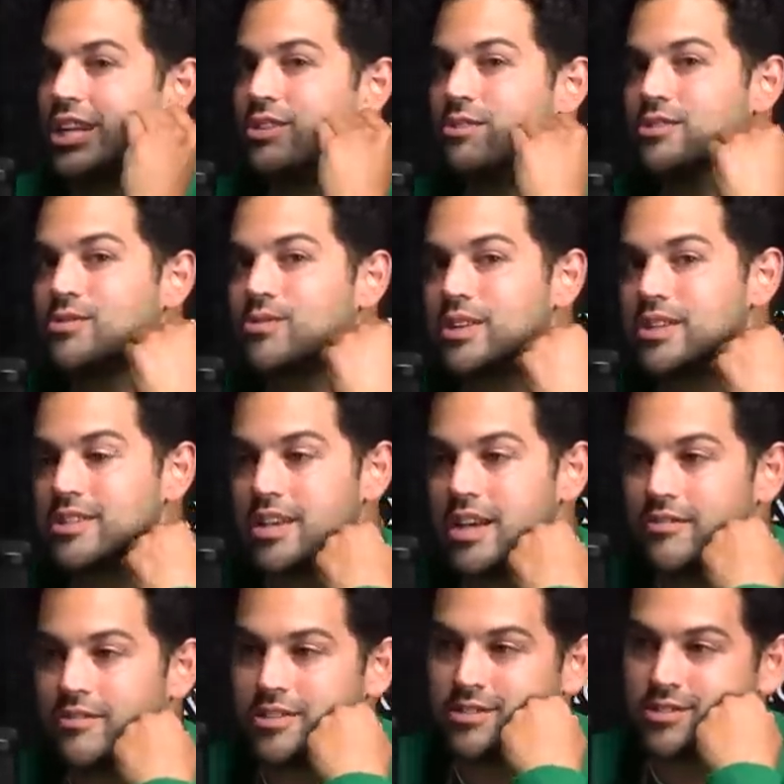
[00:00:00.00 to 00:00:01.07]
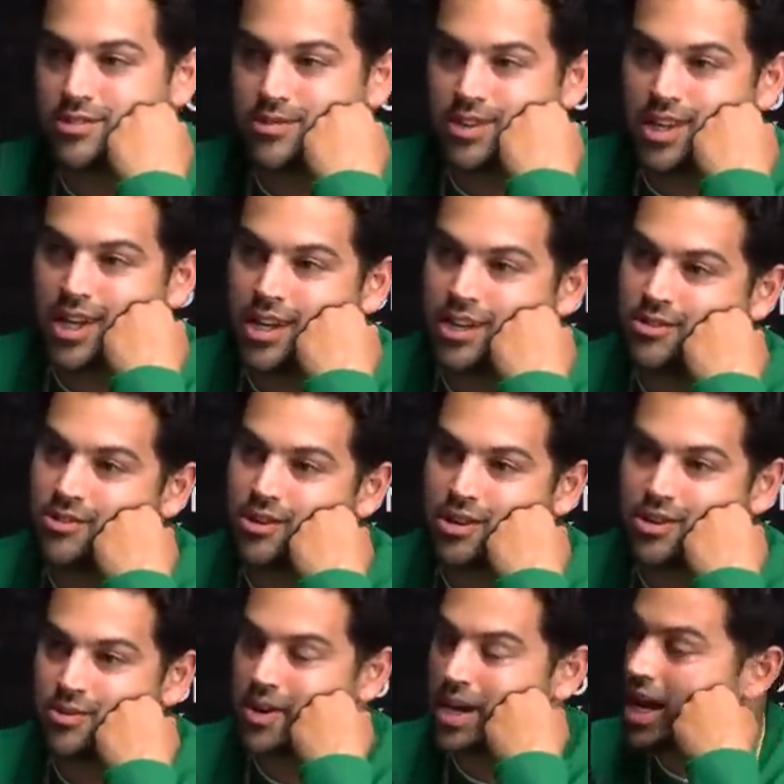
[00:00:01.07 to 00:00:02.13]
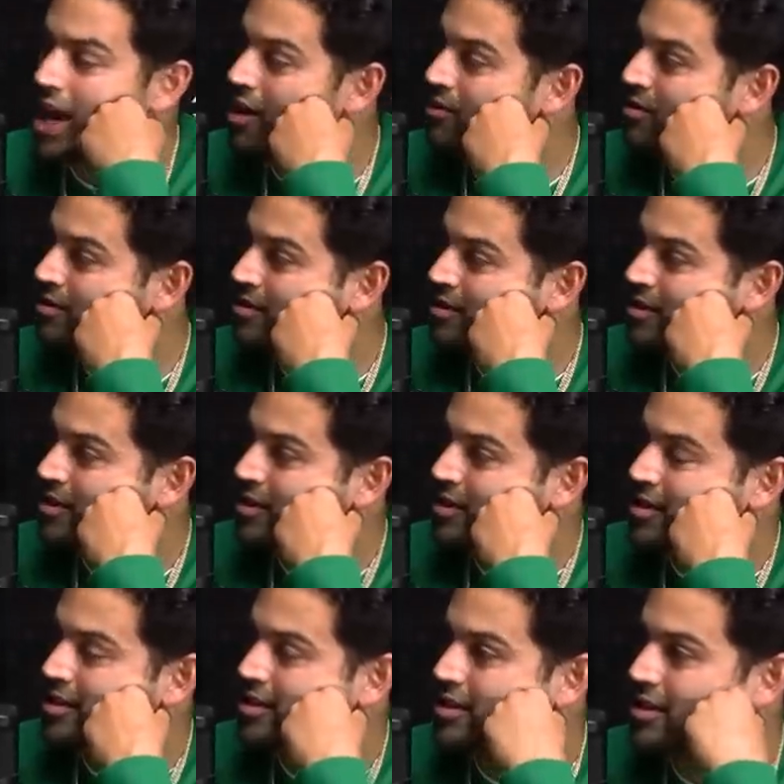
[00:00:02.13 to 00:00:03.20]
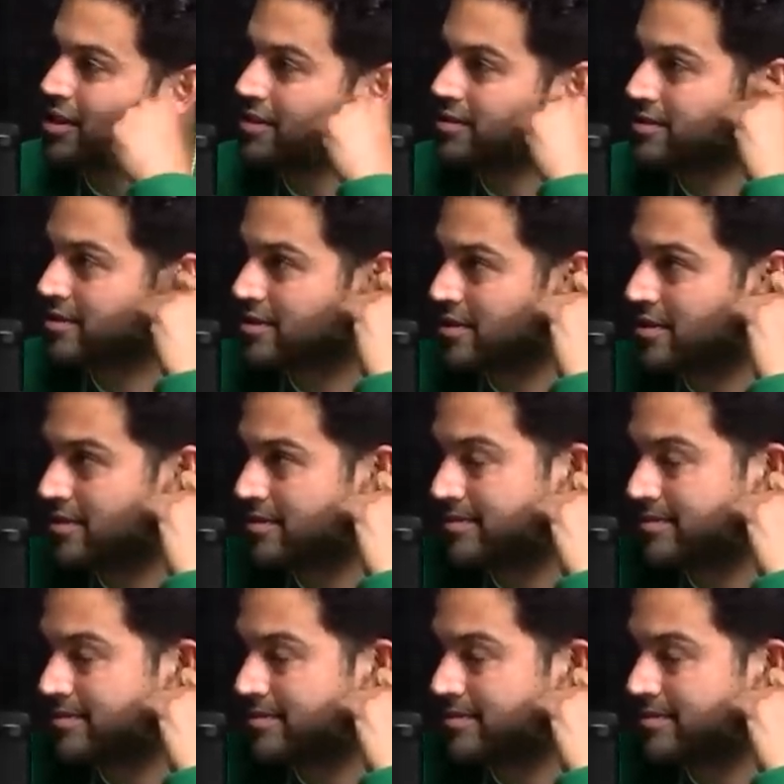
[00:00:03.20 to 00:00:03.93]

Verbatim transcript: you were 27 28 you were on your way out yeah. you know so